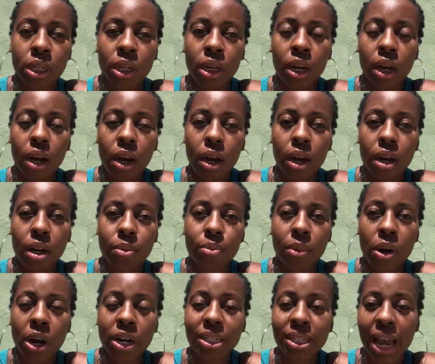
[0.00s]

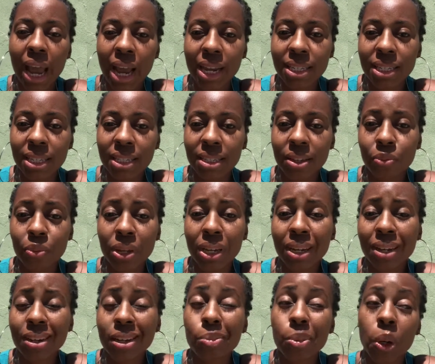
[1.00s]
our taxes, and we
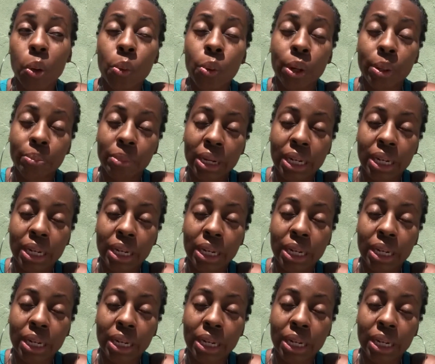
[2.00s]
end up owing